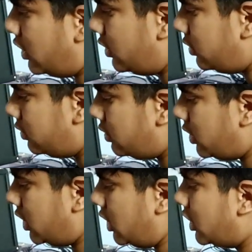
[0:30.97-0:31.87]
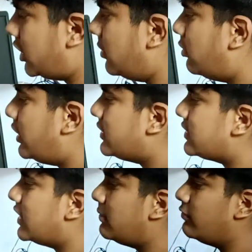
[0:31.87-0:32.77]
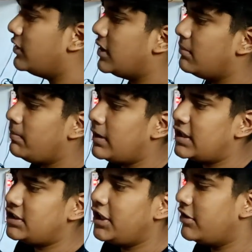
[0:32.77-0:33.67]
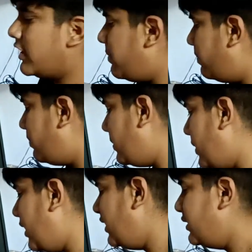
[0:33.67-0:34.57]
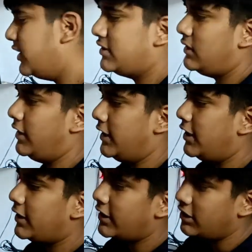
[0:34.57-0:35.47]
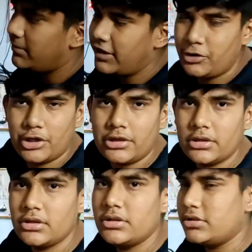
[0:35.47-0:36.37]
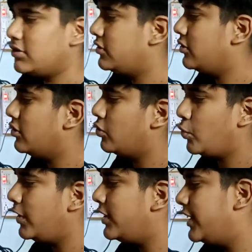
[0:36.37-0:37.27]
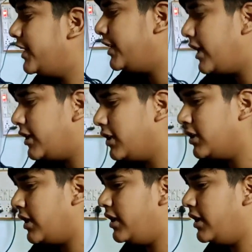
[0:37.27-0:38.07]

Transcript: And our keyboard has come with a plastic wrap and just little tiny manual. So we'll read it later